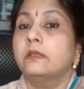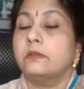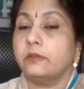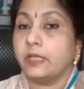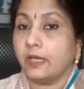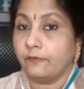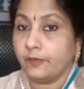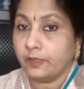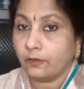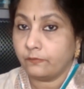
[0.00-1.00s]
So the
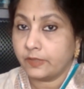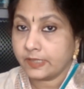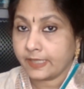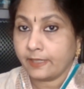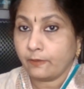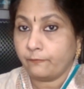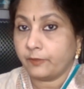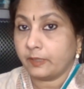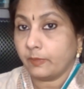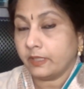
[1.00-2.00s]
effect of this kind of
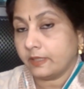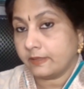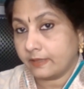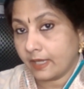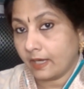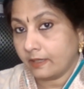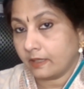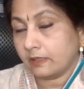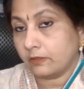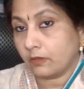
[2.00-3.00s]
treatment is there
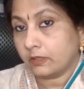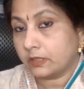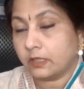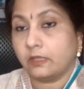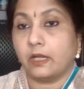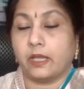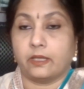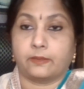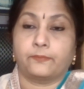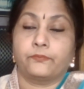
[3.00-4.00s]
till your third
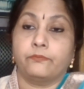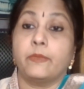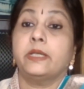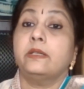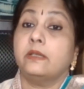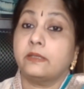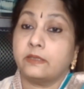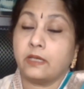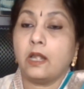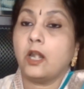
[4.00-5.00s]
layer, but it is
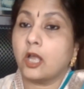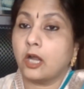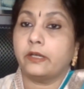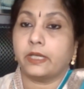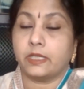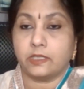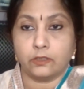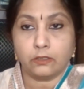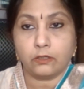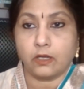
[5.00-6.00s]
still not reaching
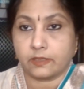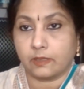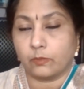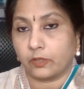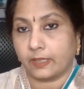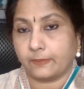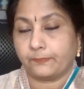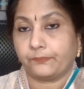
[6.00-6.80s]
your causal body.